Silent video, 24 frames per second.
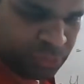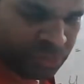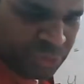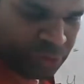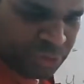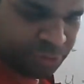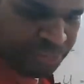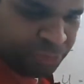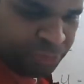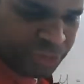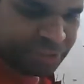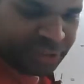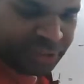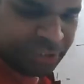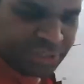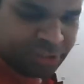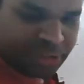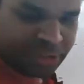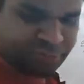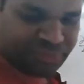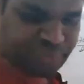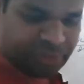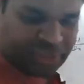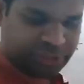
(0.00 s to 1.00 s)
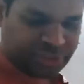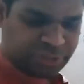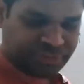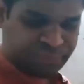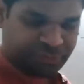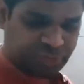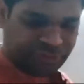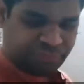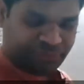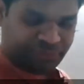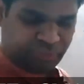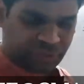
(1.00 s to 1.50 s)
The potential energy function
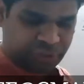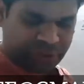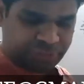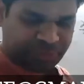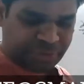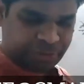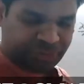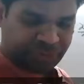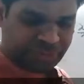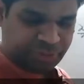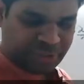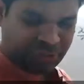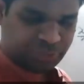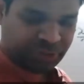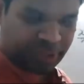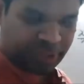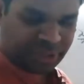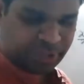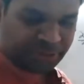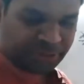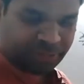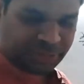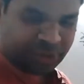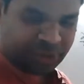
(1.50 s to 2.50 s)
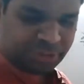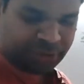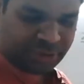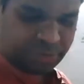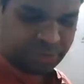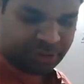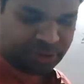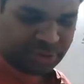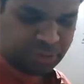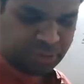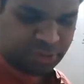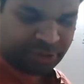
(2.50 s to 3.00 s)
for a force between two atoms
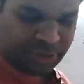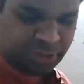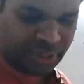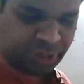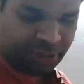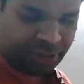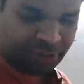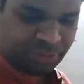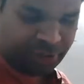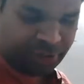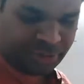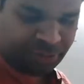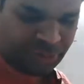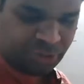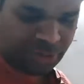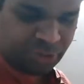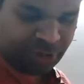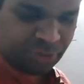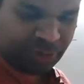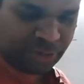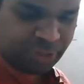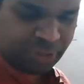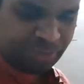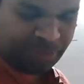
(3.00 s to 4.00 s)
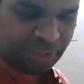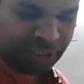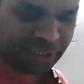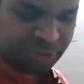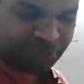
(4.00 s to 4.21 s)
is in a diatomic molecule can be